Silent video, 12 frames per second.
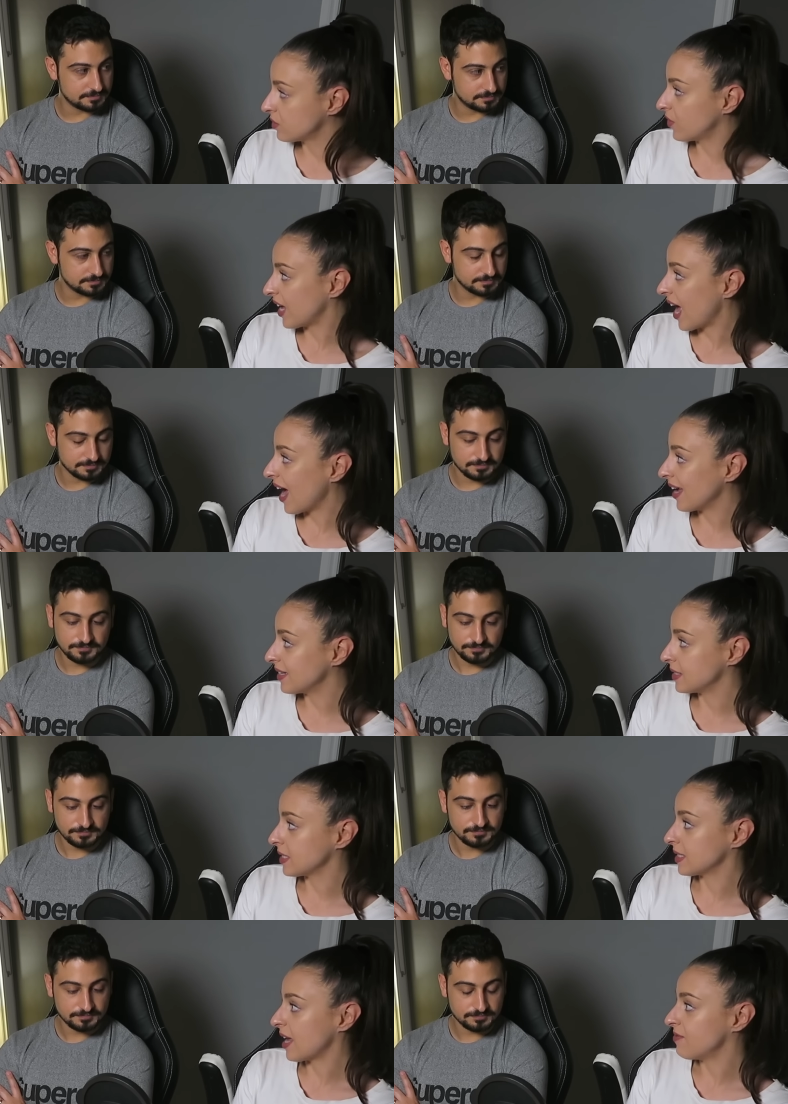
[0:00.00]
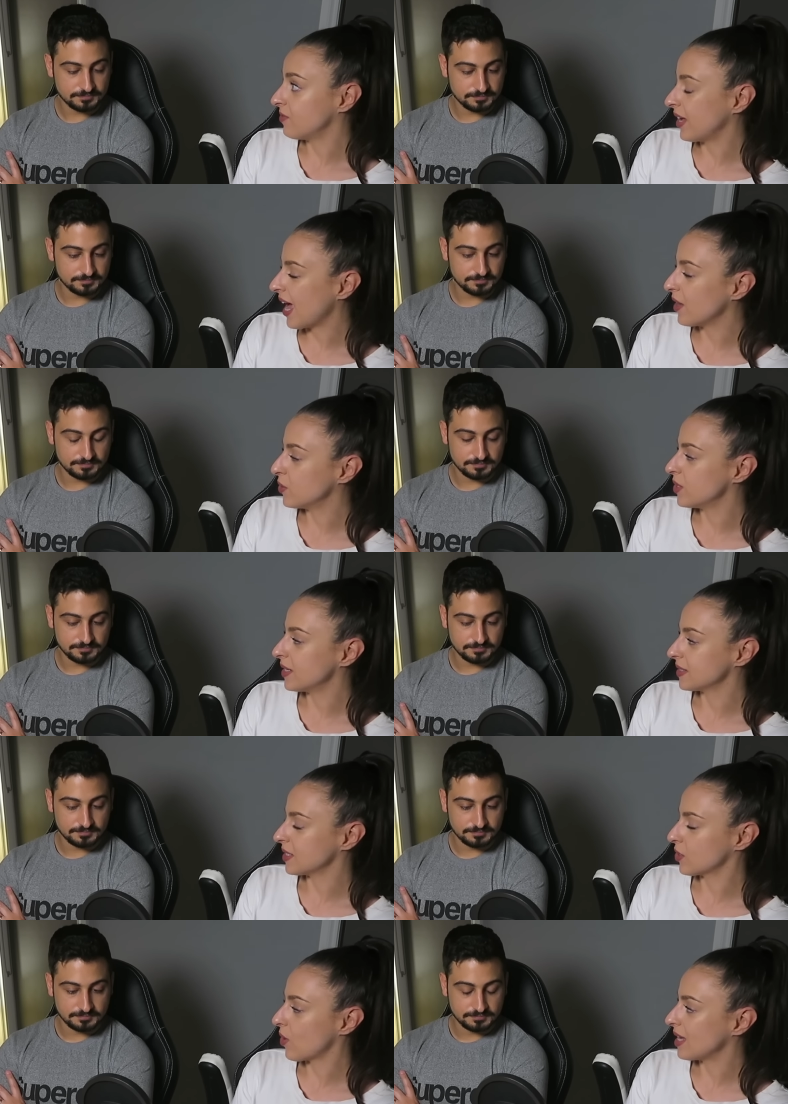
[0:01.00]
Speaker 1: V A is the same V A who does
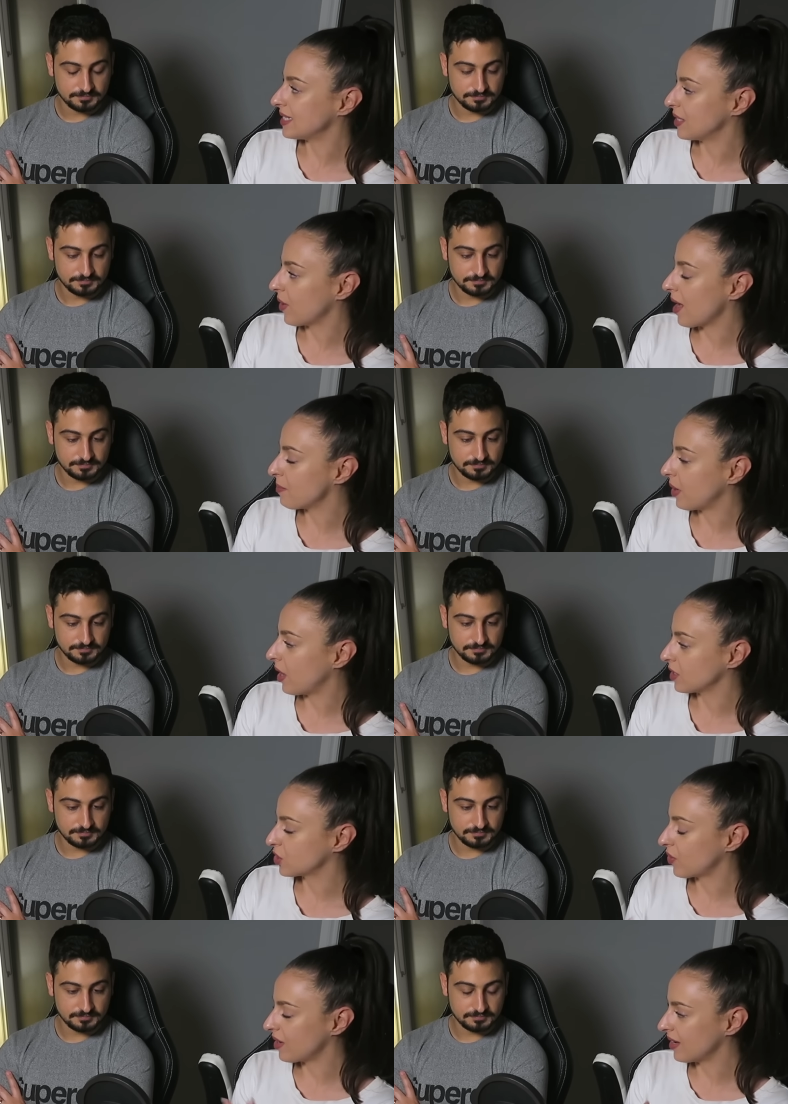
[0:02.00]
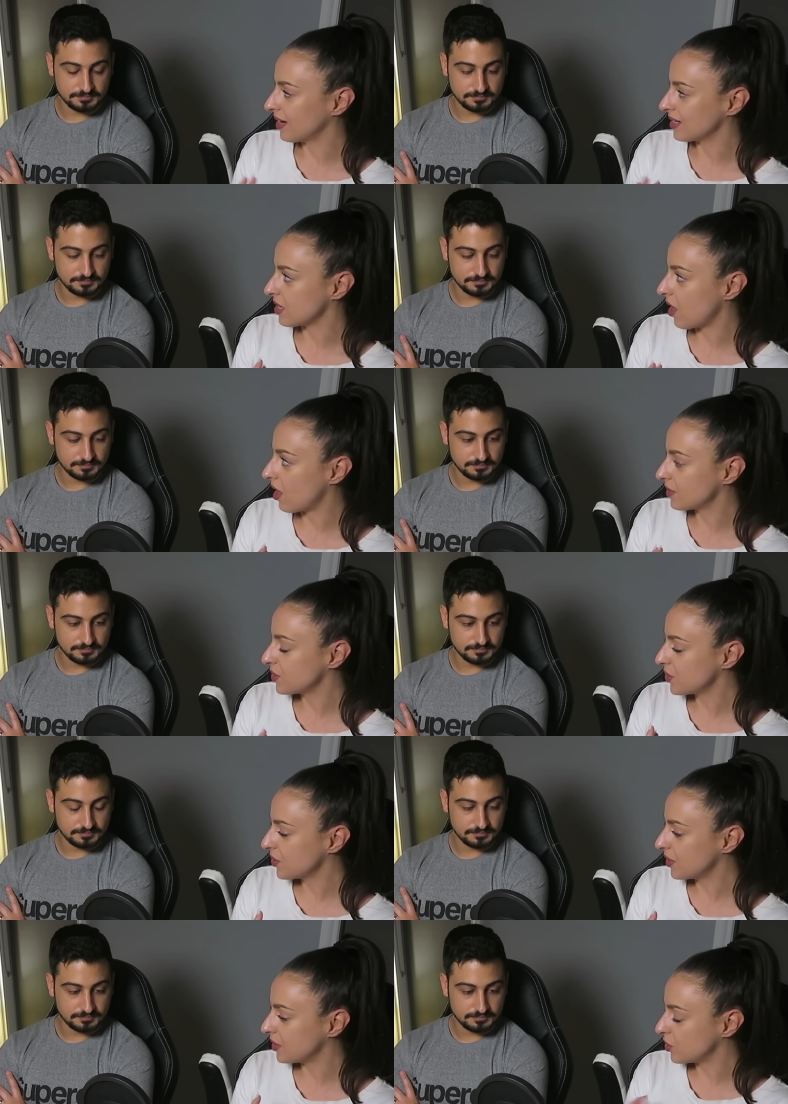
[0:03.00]
the crazy grandpa shredding guitar
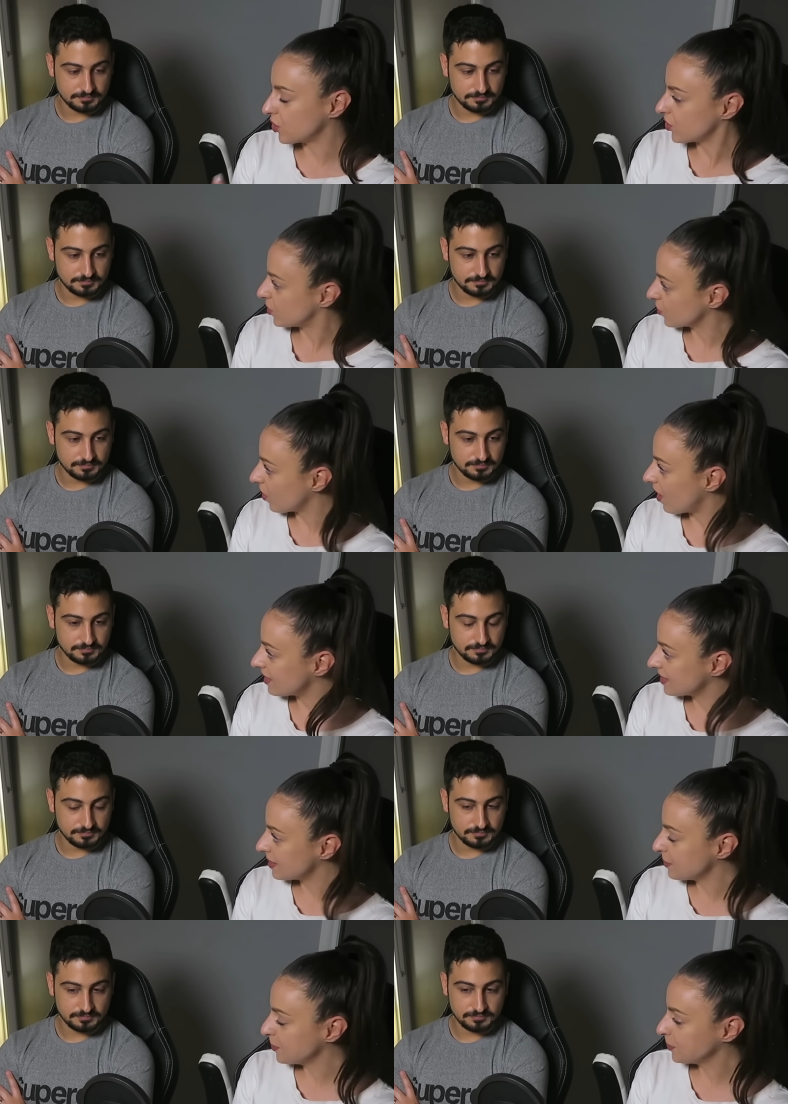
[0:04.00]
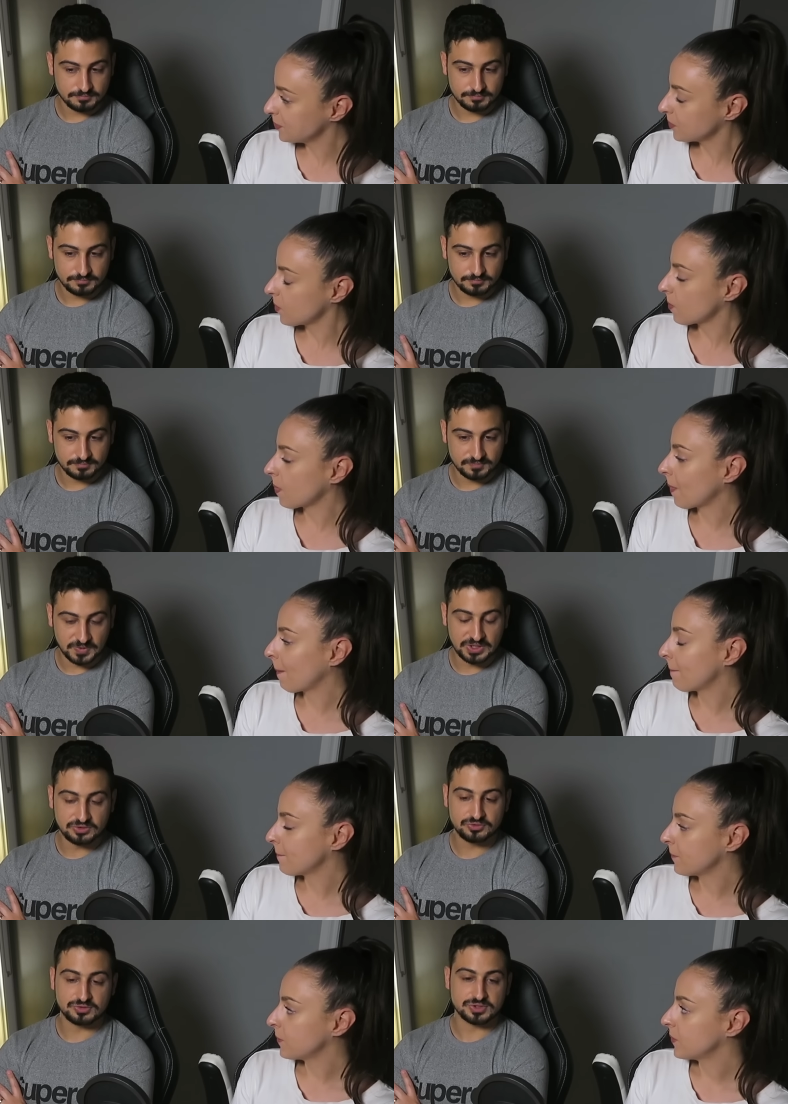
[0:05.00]
dude in Jujutsu Kaisen.
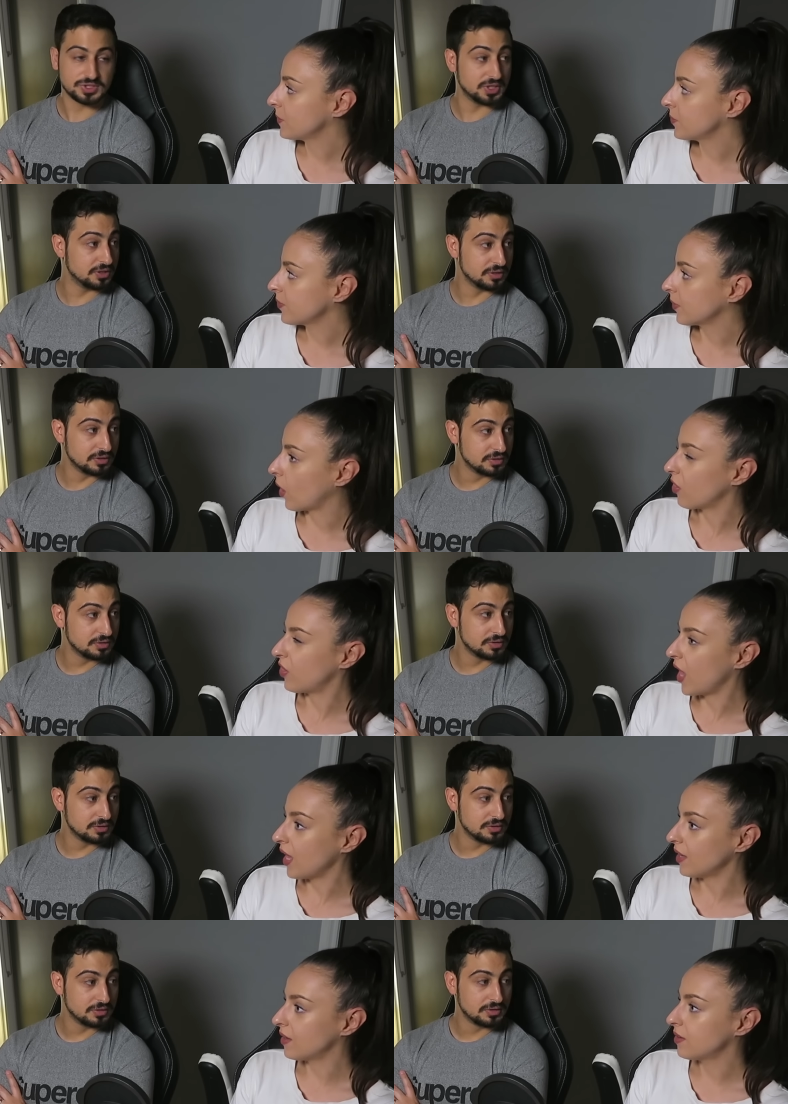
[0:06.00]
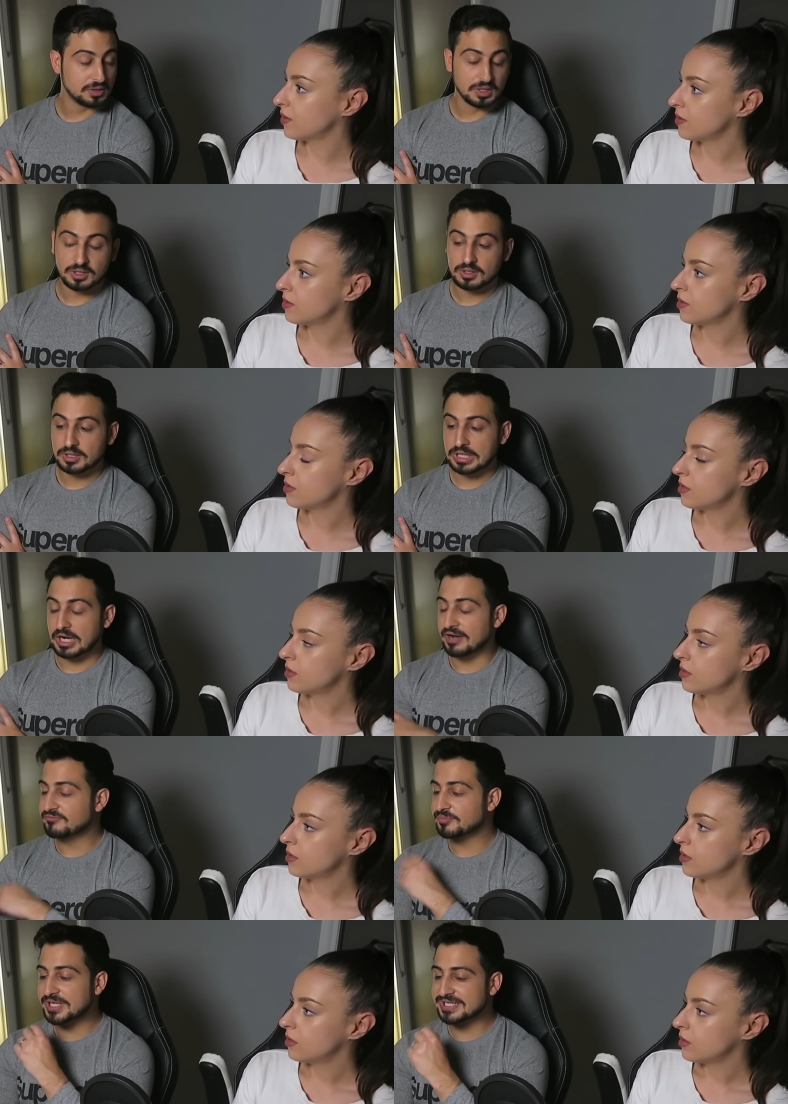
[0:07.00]
Speaker 2: Interesting.
Speaker 1: I think.
Speaker 2: I
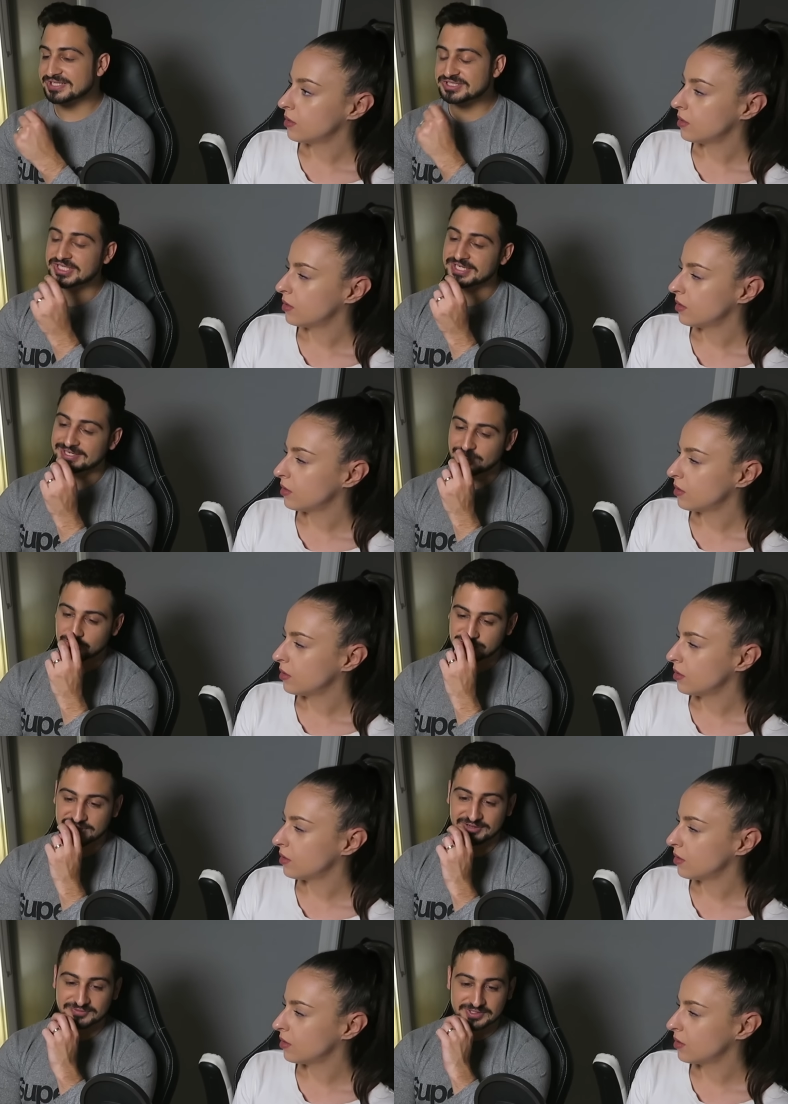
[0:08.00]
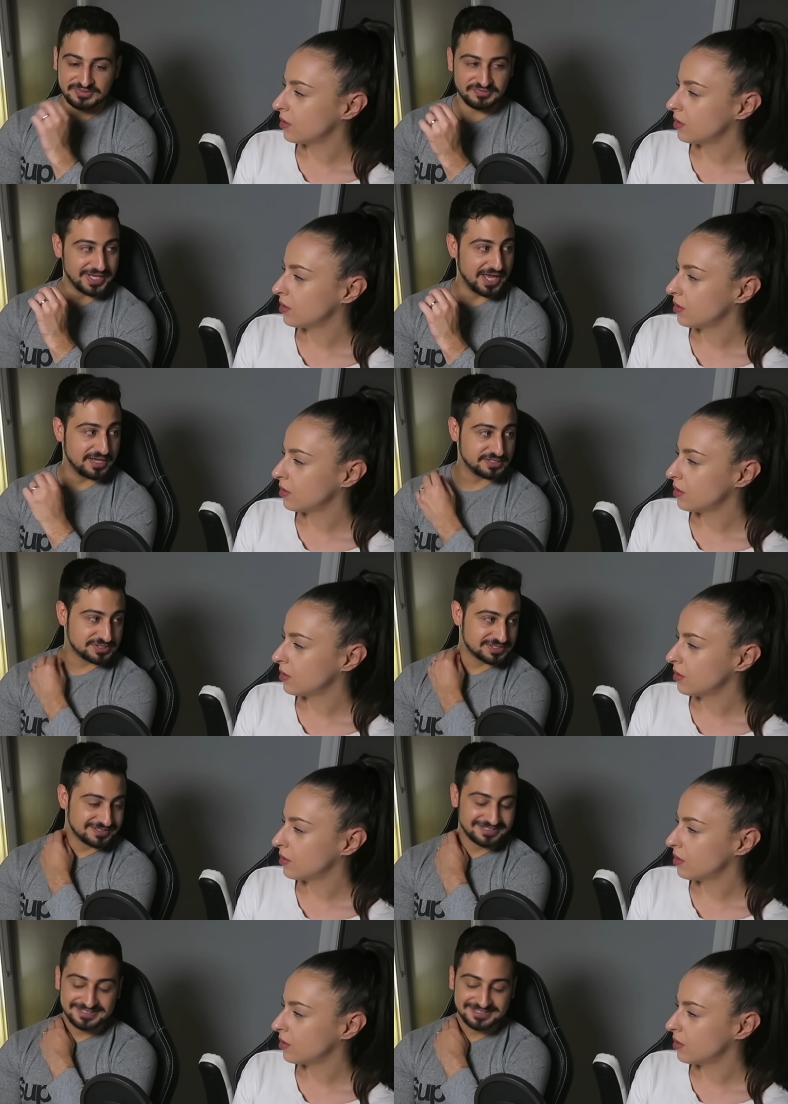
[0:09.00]
haven't been listening close enough to the V As.